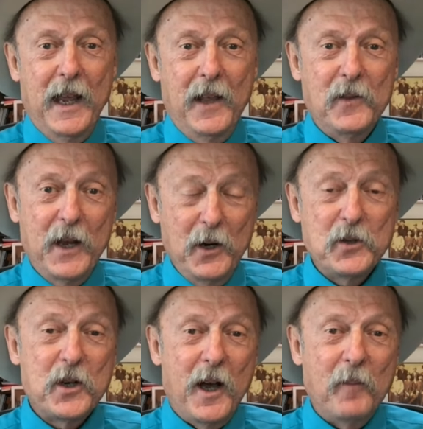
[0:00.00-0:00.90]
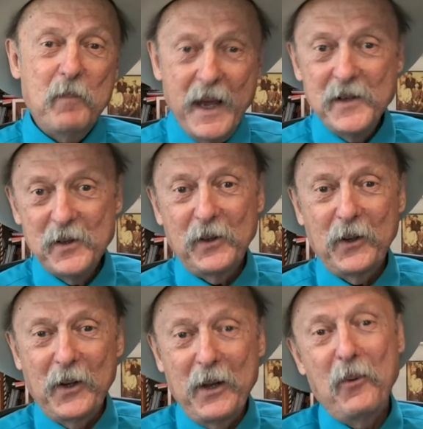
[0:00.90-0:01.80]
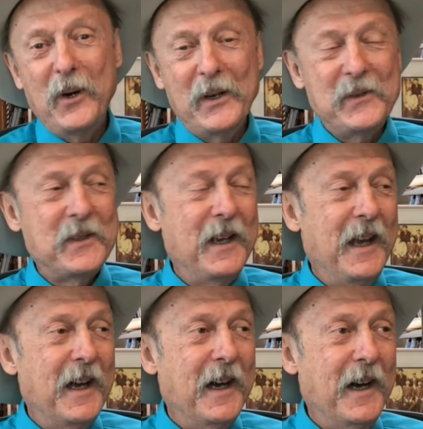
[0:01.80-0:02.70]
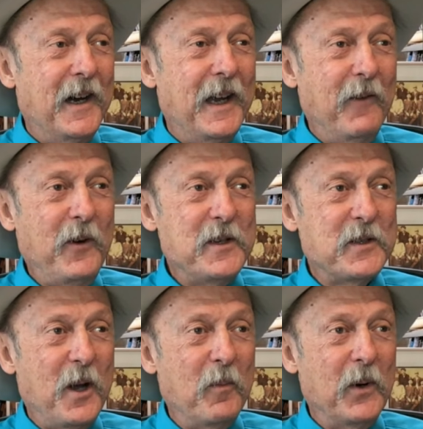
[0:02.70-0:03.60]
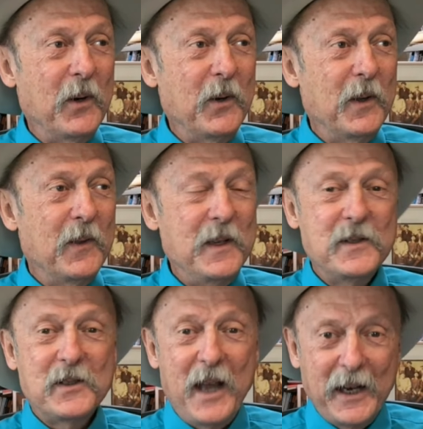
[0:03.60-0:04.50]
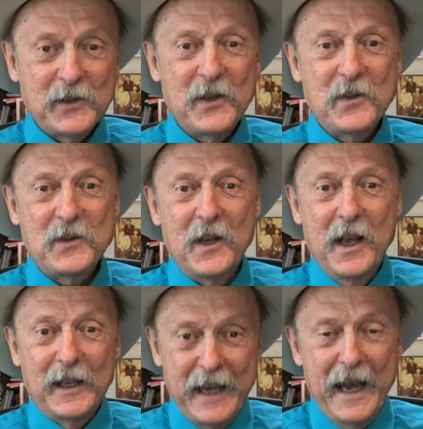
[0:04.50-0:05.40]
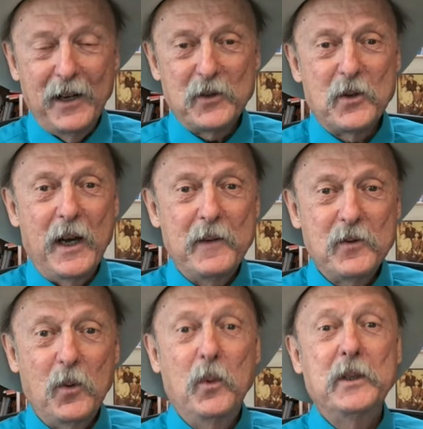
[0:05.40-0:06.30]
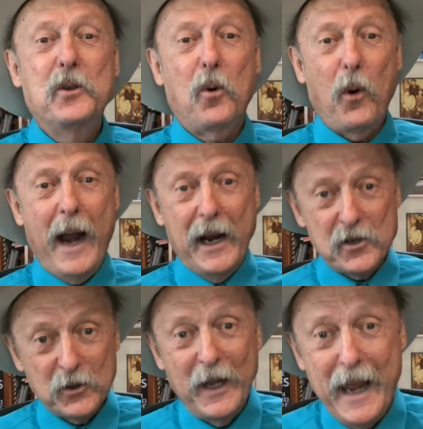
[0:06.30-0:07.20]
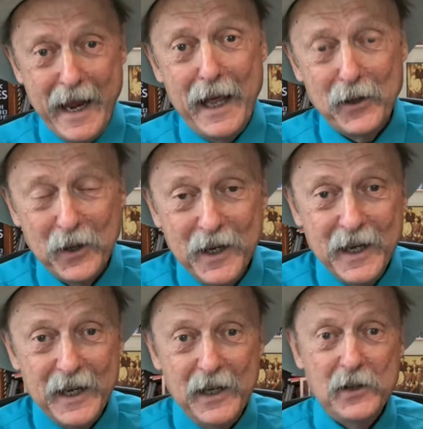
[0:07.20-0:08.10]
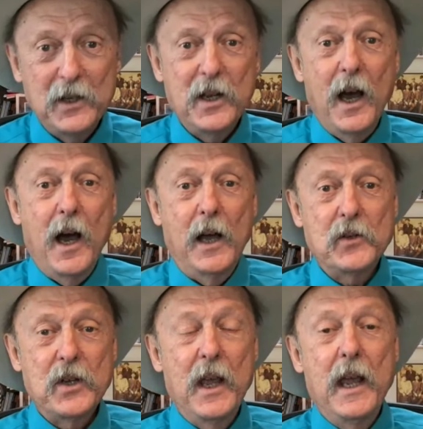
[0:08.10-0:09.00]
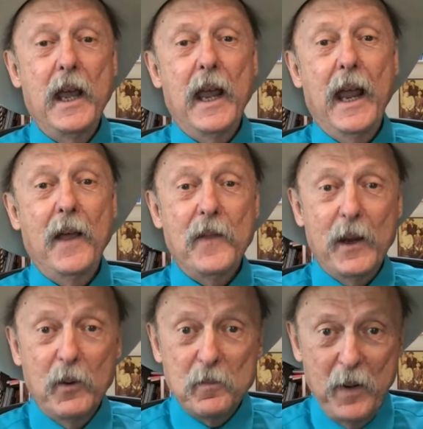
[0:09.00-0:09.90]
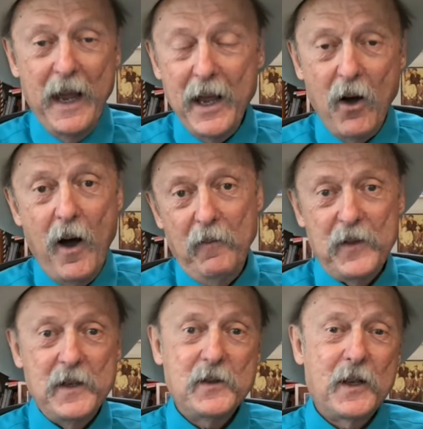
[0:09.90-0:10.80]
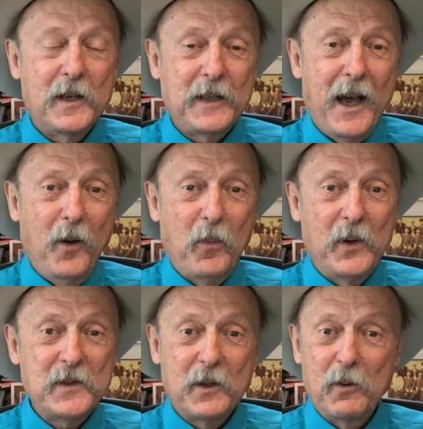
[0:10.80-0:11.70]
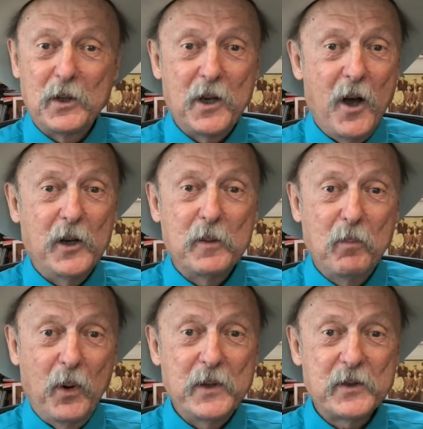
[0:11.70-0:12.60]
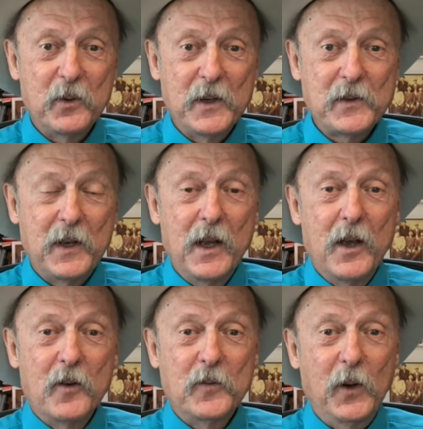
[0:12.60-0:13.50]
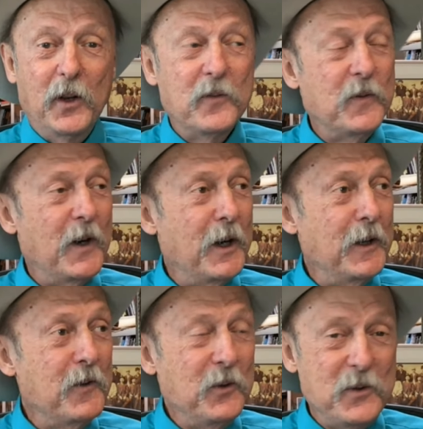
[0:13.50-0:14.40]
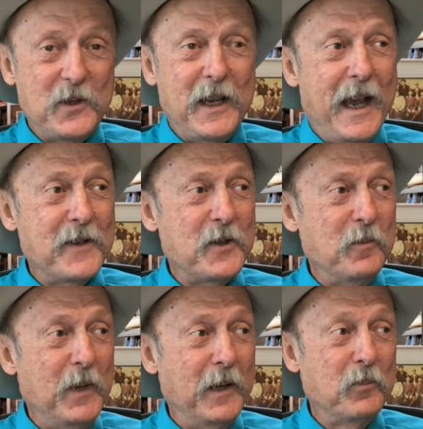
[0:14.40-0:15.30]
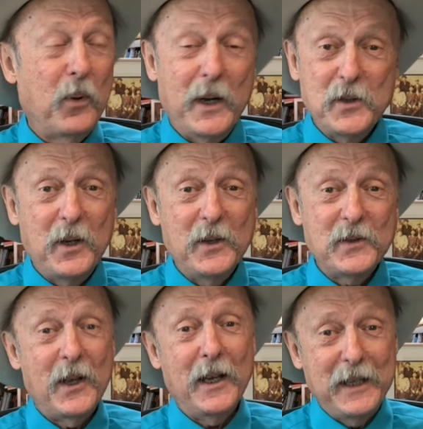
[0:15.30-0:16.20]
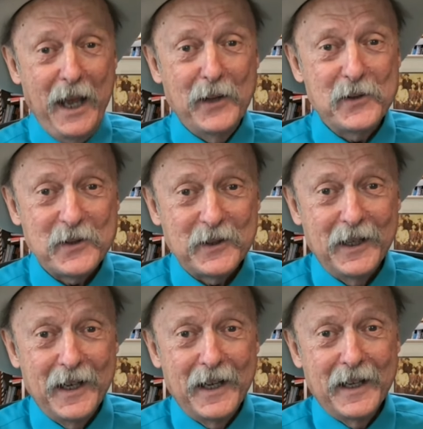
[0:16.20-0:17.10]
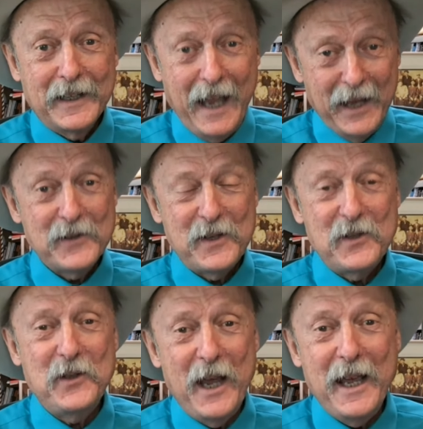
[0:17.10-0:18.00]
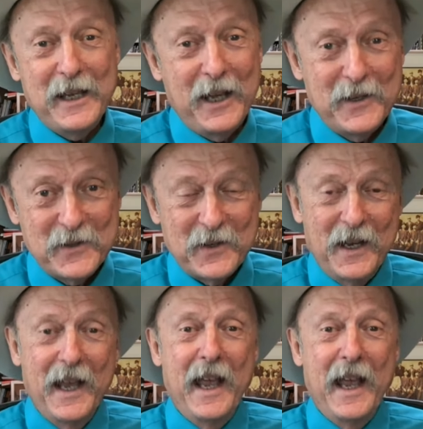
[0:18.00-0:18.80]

And their job basically was every summer, these Texas cattle drives would crash land into Dodge, and they would pay off these cowboys that were young and boisterous, full of enthusiasm and prejudice against Kansas Yankees.